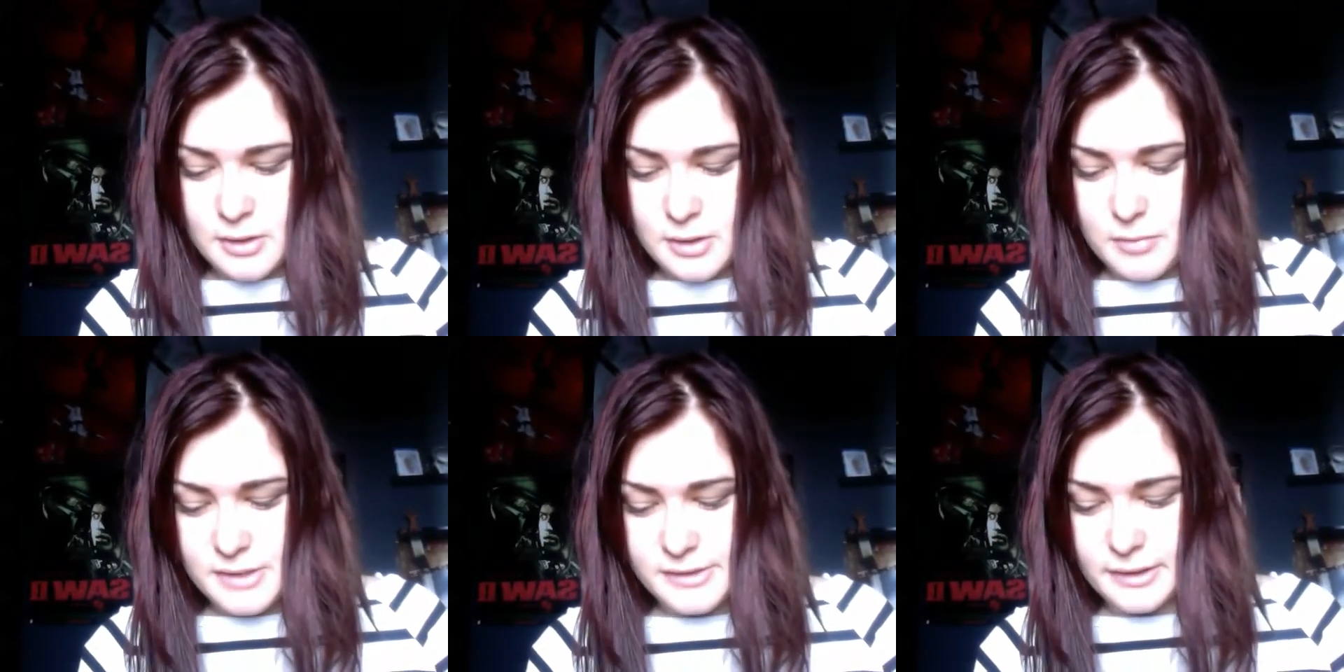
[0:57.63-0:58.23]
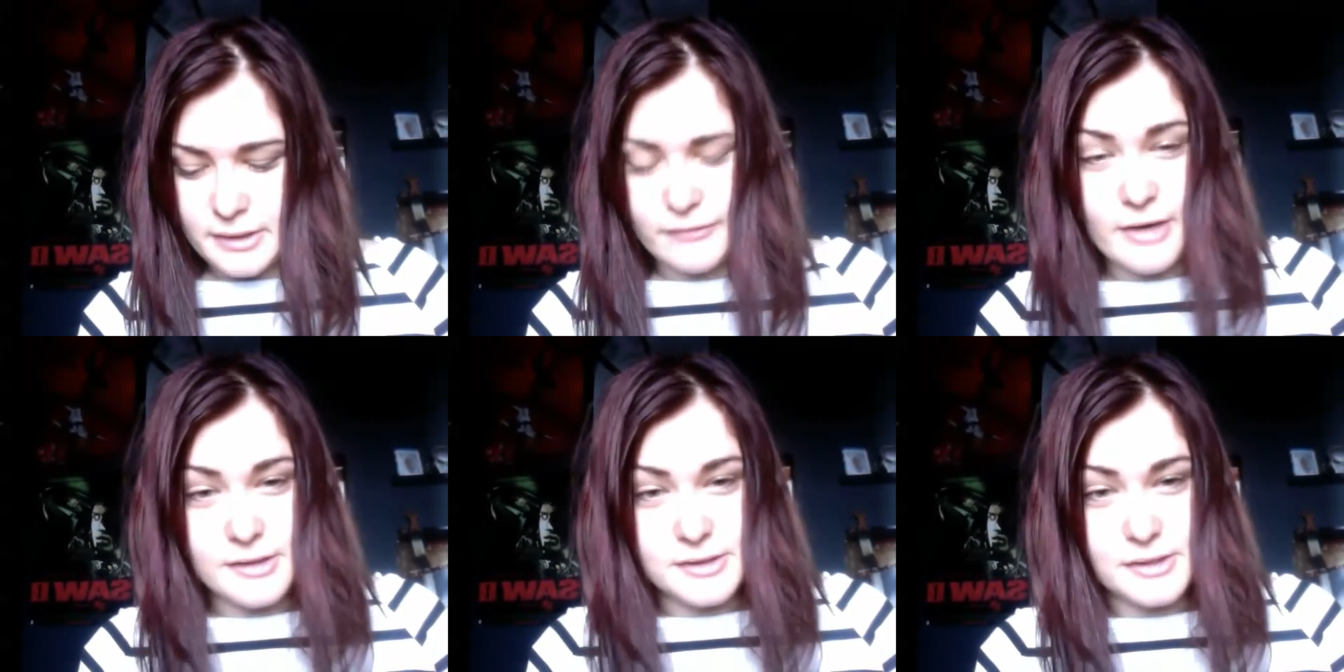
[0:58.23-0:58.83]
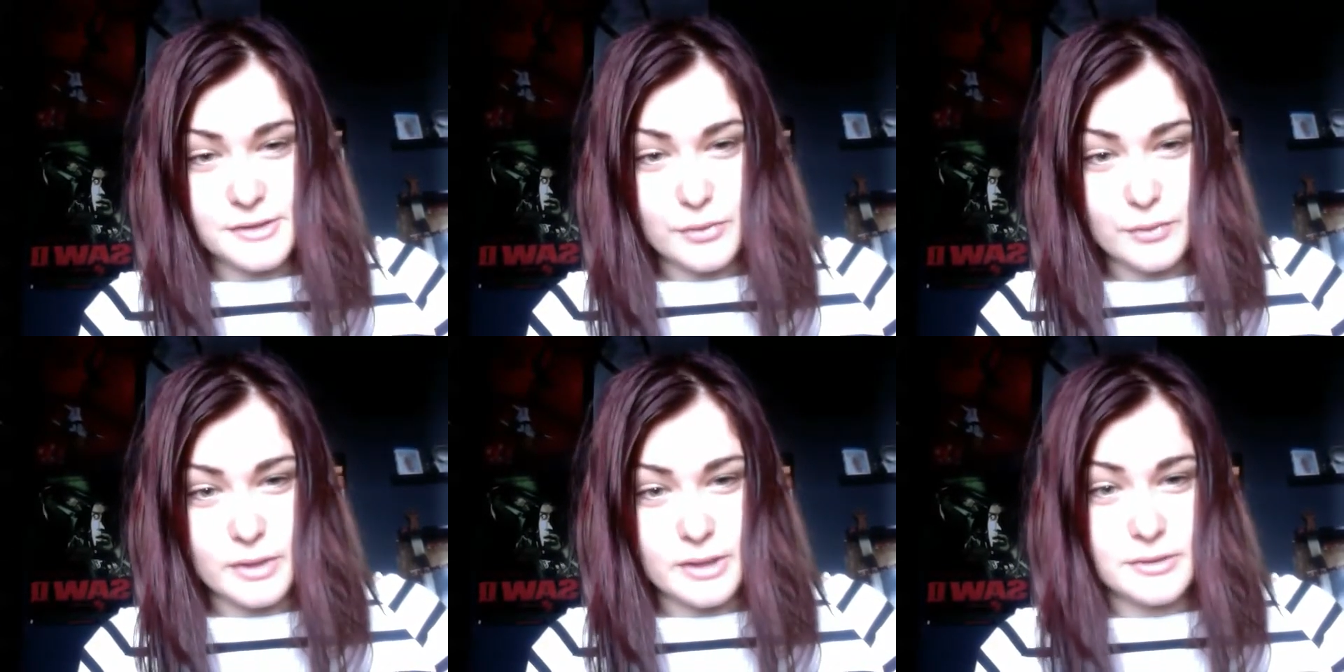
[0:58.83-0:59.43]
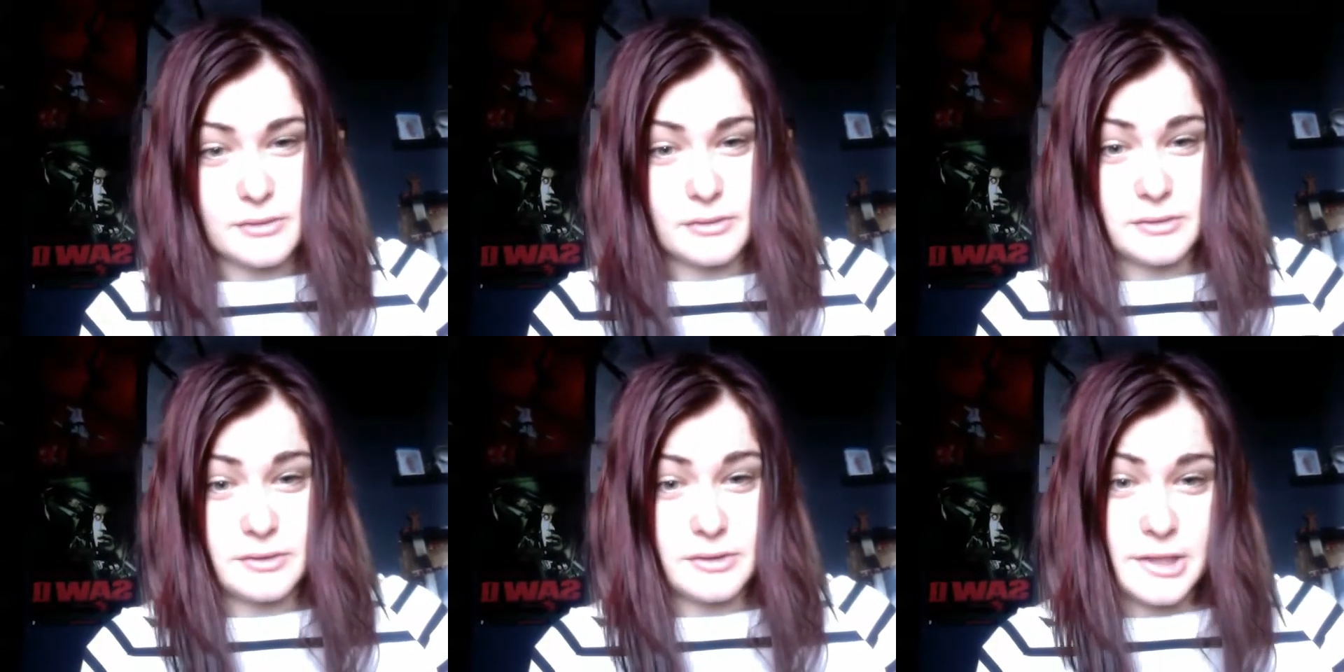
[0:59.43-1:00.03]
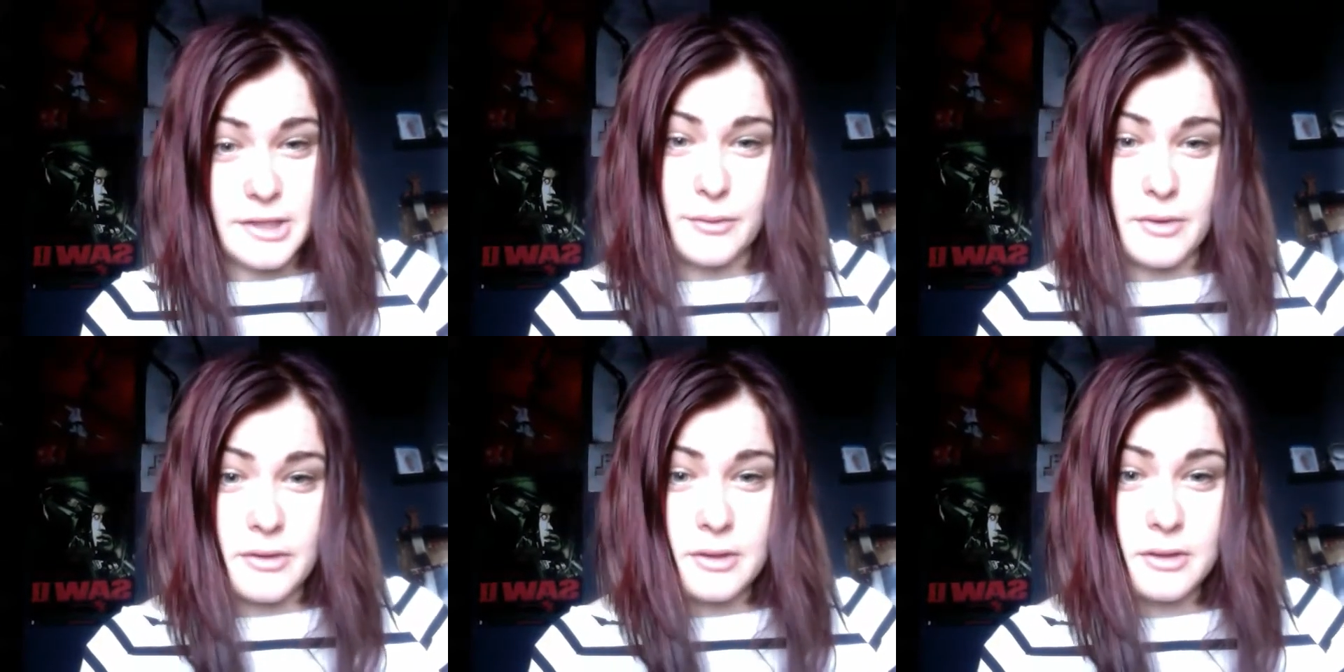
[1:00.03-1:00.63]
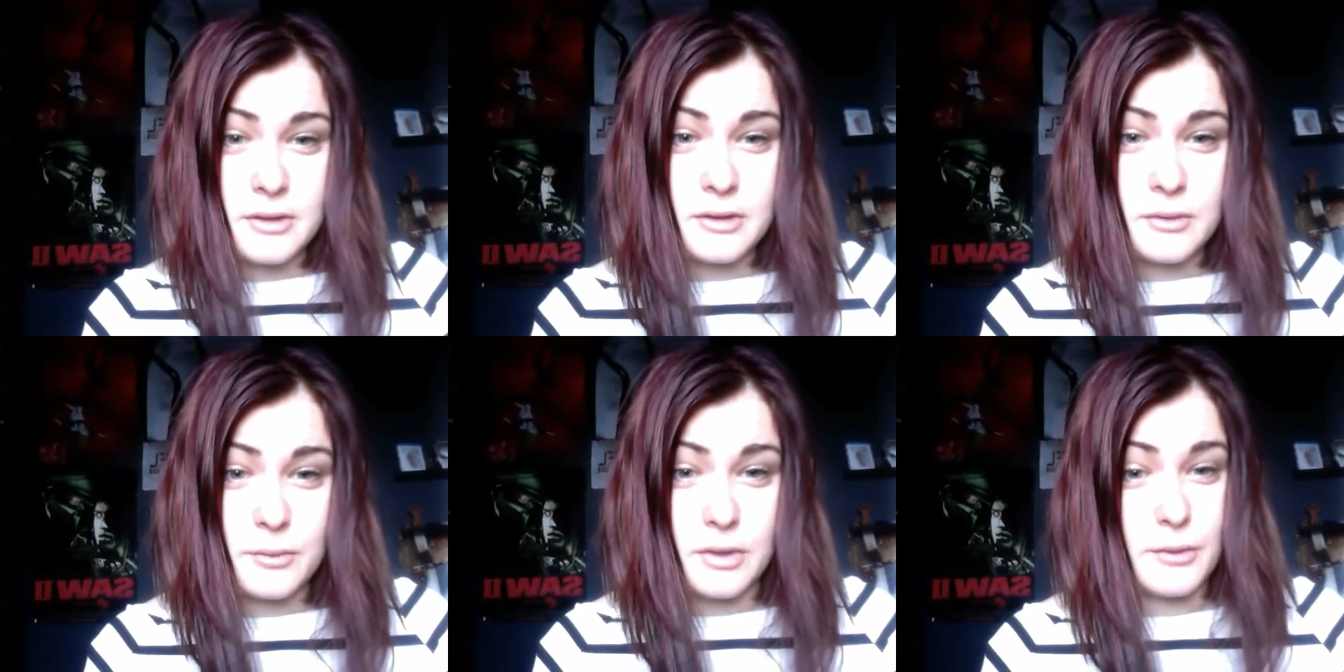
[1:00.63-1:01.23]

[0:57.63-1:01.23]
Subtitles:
he basically finds his own way to deal with what he